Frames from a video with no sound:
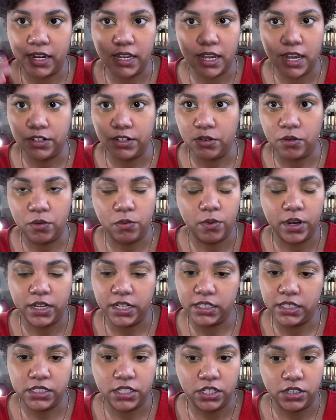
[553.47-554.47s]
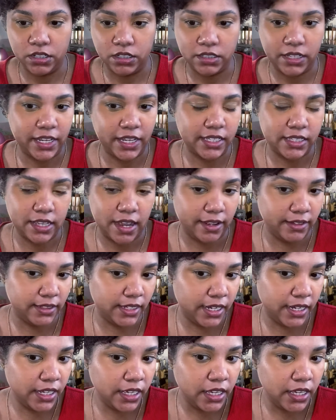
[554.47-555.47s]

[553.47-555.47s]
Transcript: I don't want it to look like it's highlighted.